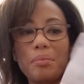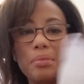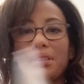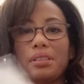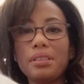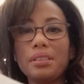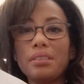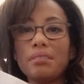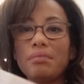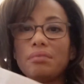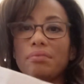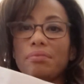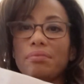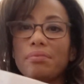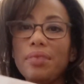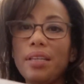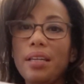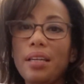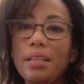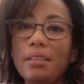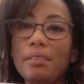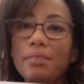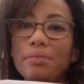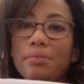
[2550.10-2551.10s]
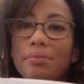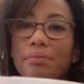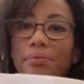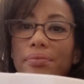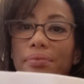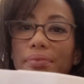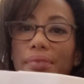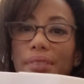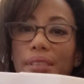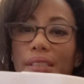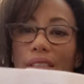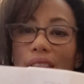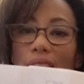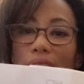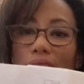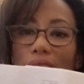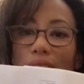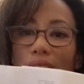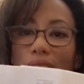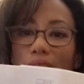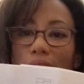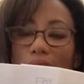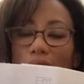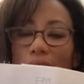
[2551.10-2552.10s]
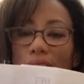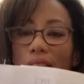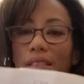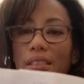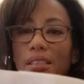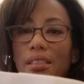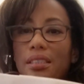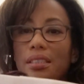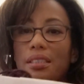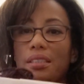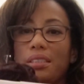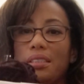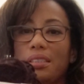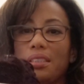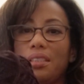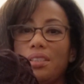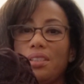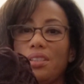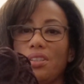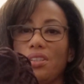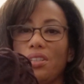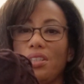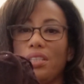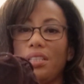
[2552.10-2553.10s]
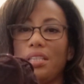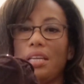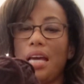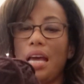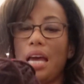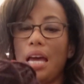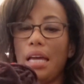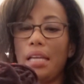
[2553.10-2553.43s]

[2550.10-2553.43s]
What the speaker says: But yeah, this is the yarn.